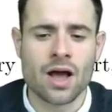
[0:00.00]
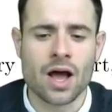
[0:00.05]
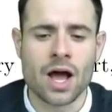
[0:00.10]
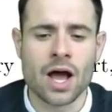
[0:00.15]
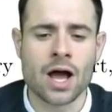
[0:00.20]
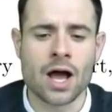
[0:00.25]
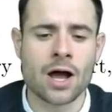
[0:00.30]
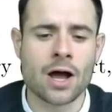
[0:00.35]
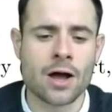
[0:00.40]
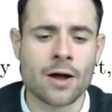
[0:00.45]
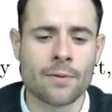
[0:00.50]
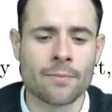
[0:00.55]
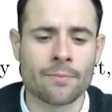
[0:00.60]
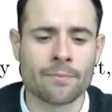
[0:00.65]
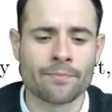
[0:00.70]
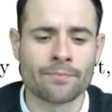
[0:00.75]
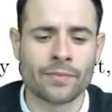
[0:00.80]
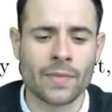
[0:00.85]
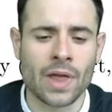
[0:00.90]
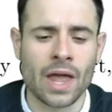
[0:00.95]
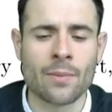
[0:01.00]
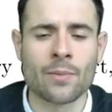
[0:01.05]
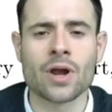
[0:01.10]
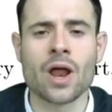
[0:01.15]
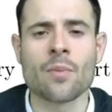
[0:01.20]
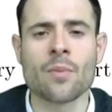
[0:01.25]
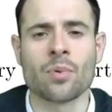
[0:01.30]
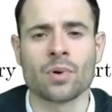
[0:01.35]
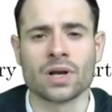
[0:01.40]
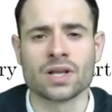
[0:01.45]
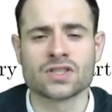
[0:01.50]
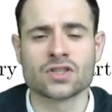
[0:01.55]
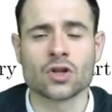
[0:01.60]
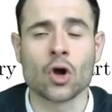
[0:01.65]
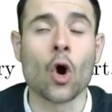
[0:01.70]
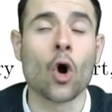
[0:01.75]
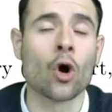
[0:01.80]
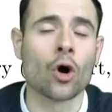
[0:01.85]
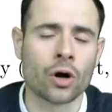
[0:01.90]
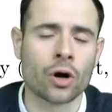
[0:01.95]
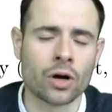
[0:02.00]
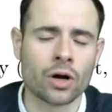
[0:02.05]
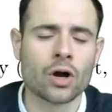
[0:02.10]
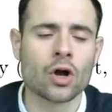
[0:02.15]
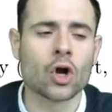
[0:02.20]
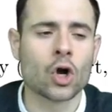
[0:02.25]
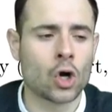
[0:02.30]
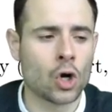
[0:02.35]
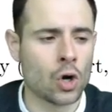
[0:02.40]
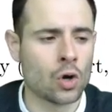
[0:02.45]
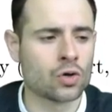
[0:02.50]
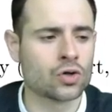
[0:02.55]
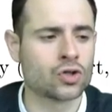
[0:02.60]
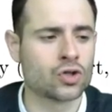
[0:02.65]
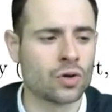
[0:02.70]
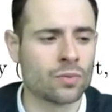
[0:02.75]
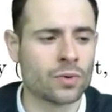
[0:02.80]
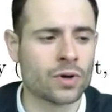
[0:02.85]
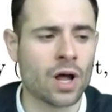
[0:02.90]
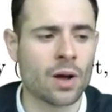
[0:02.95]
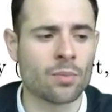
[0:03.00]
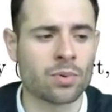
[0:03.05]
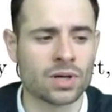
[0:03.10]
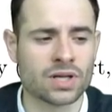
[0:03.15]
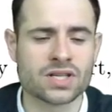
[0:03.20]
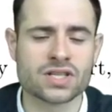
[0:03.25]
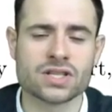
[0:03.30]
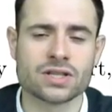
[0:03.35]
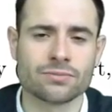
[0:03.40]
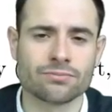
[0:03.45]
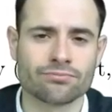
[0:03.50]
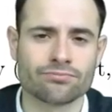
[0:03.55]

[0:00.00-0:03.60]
a monopolist or close to a monopolist.